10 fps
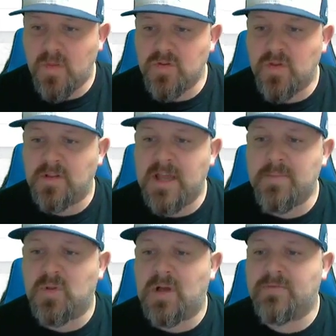So the
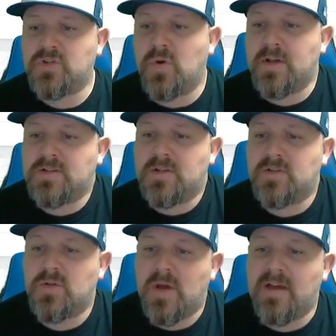label of choice.
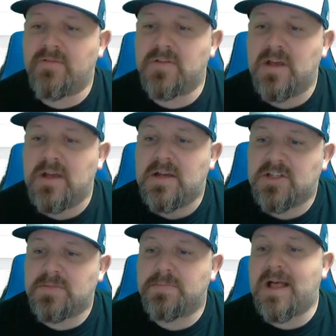So you have
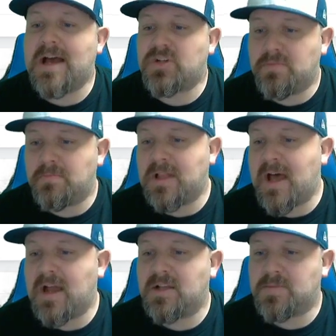splash
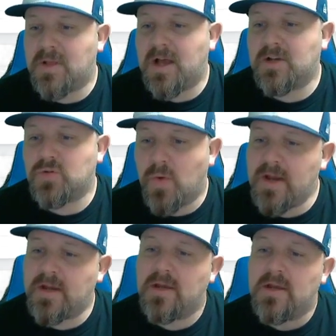black, splash
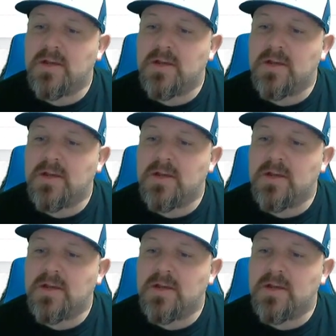white,